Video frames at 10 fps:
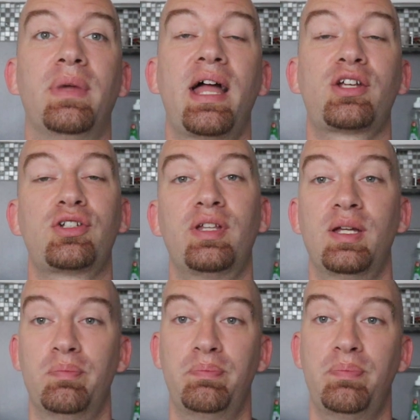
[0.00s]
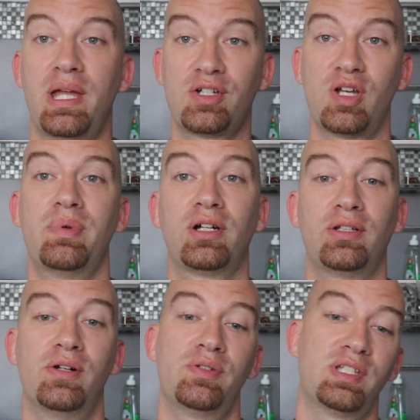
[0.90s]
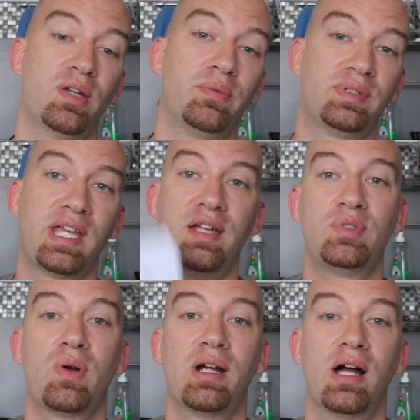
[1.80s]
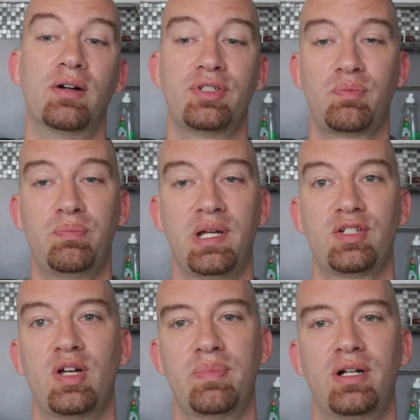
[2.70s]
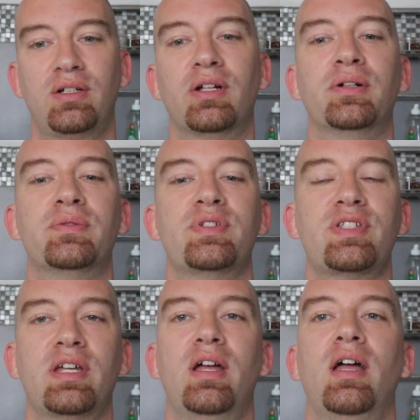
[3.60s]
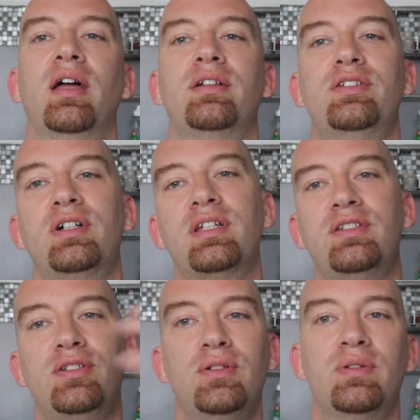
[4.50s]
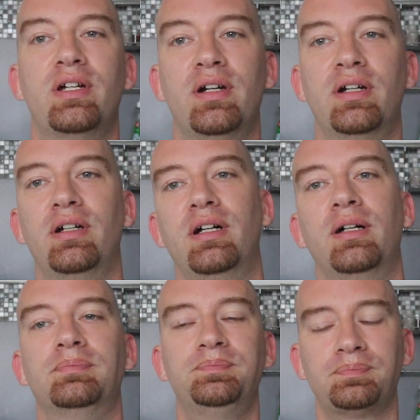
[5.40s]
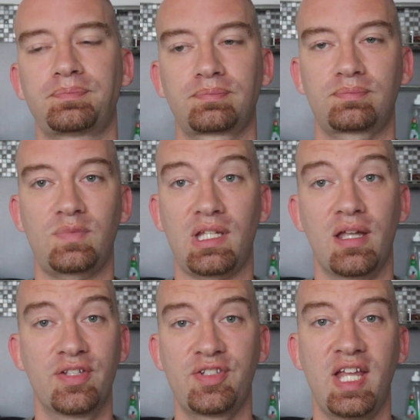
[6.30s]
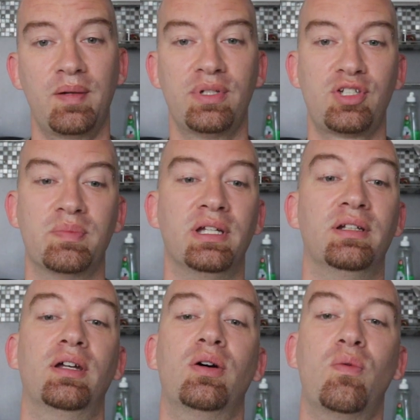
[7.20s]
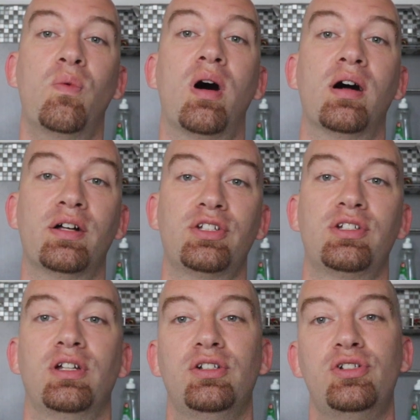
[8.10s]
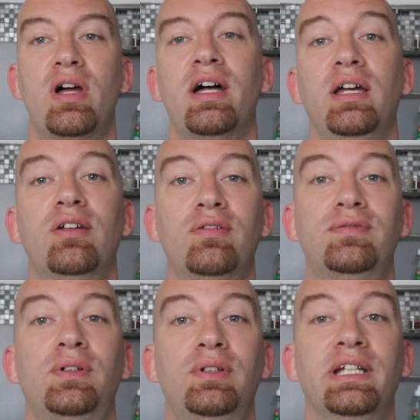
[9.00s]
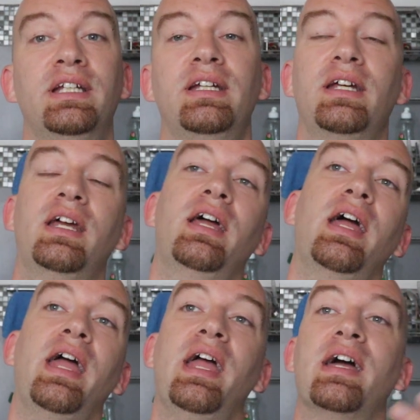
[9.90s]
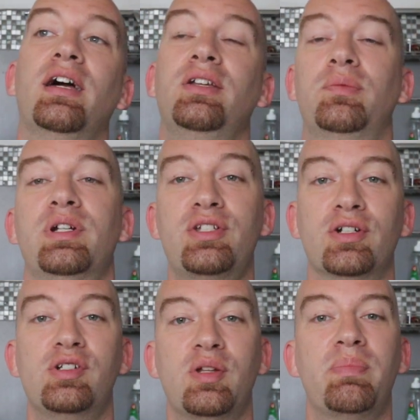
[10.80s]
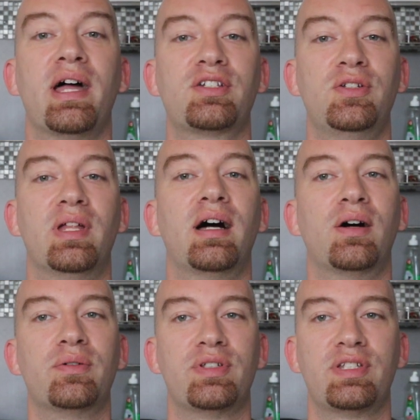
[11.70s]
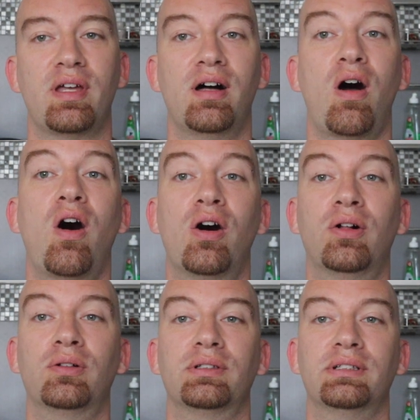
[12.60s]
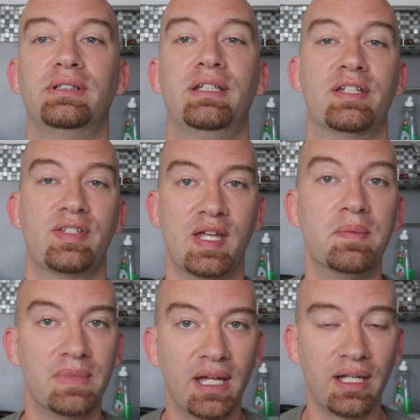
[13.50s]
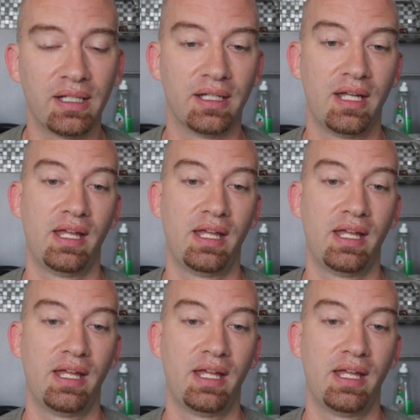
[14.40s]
actually picked up our clothes. They came to our house, picked up our clothes, took it to their establishment, washed, dried, folded, and returned it back to the house, all in the same day.